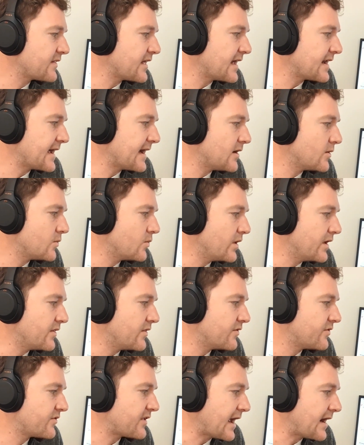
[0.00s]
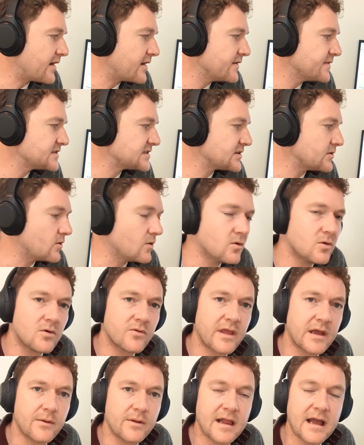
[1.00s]
that out with tariffs, or
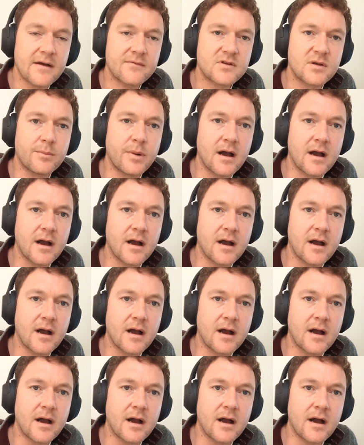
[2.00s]
they will have to